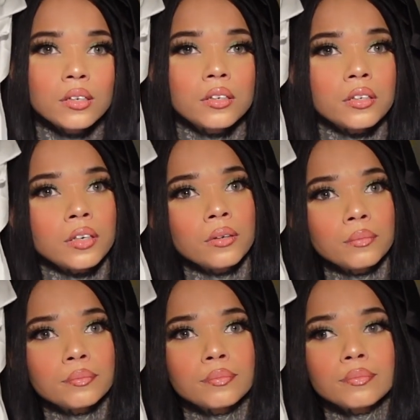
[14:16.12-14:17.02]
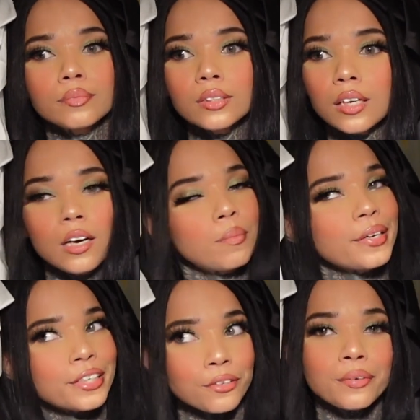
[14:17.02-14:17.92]
you know? And I'm
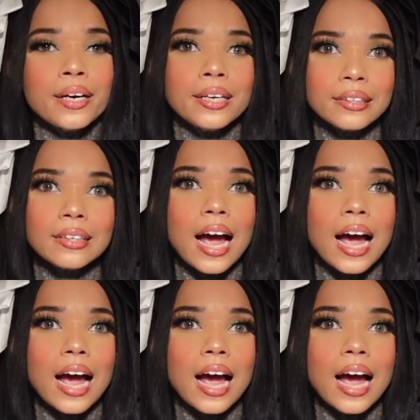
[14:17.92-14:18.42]
like, you're right.